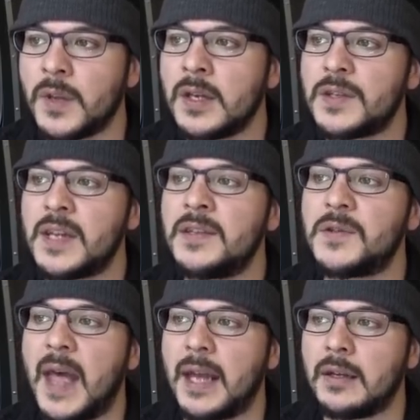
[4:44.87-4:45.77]
Since
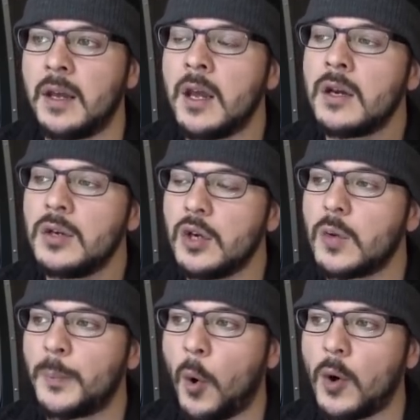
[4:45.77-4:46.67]
then, new
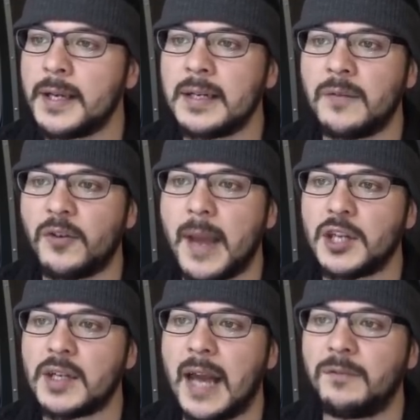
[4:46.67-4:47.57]
reporting and
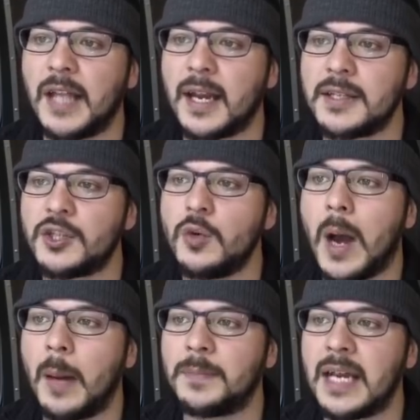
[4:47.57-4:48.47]
information have led us to
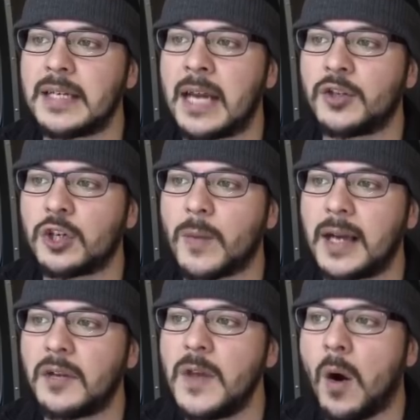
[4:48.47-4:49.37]
update and
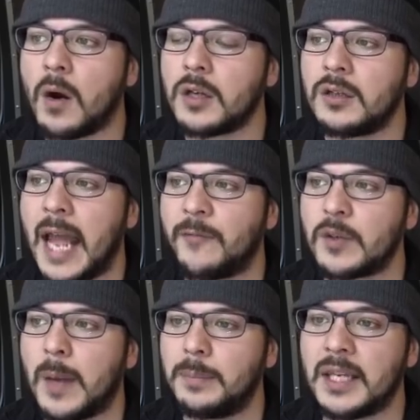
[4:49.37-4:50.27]
correct the article after
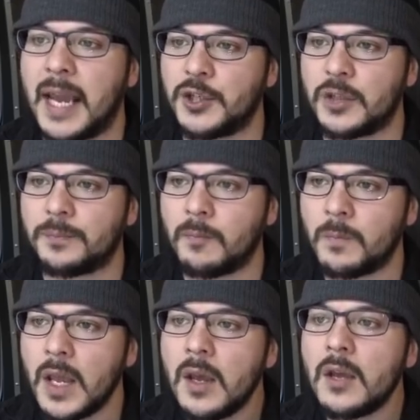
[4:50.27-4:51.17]
publication.
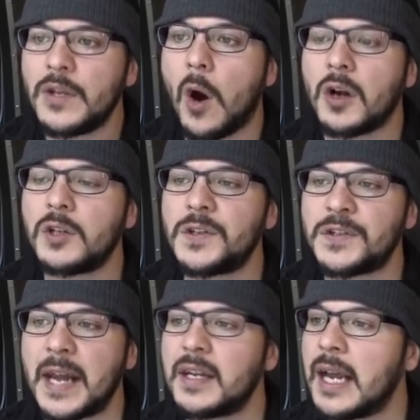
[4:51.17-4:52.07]
The article
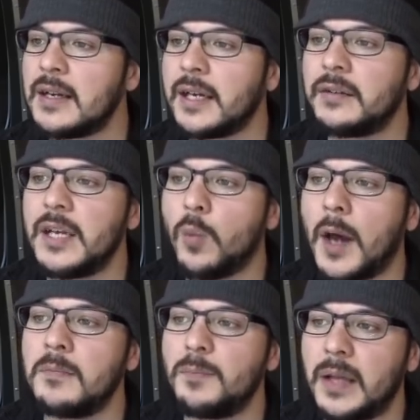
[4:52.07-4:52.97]
cited a nearly
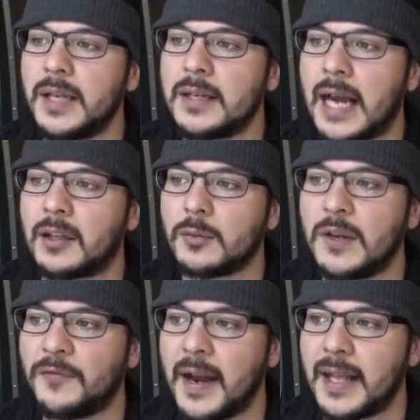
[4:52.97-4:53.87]
$1 billion
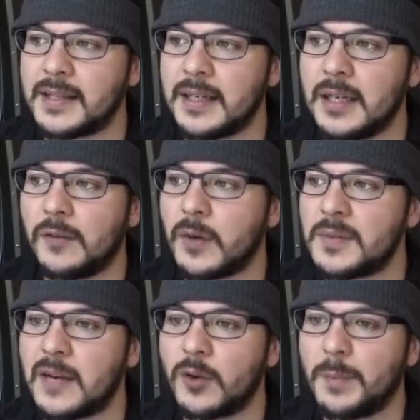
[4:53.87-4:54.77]
refinancing deal from
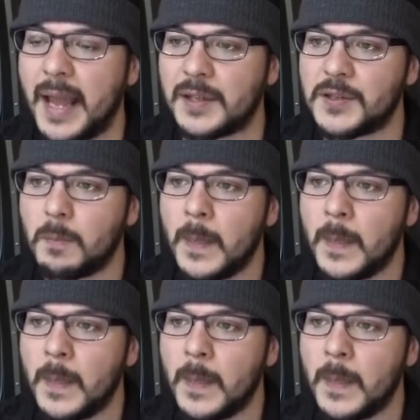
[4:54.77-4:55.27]
several banks